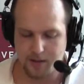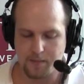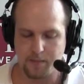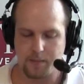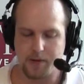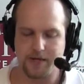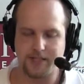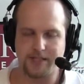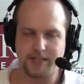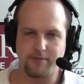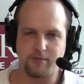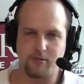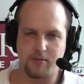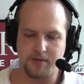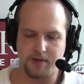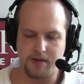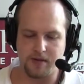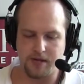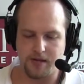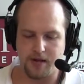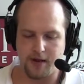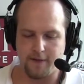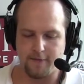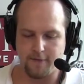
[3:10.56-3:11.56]
But
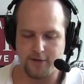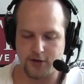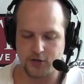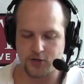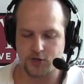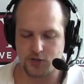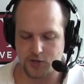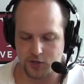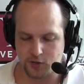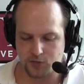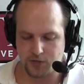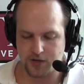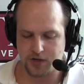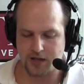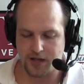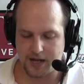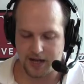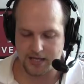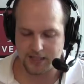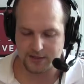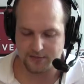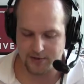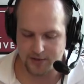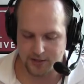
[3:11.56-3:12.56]
WWE eventually
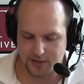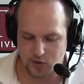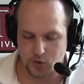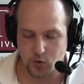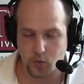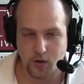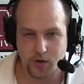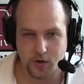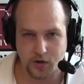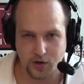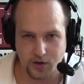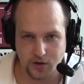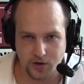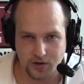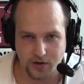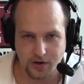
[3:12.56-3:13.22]
realized via Twitter,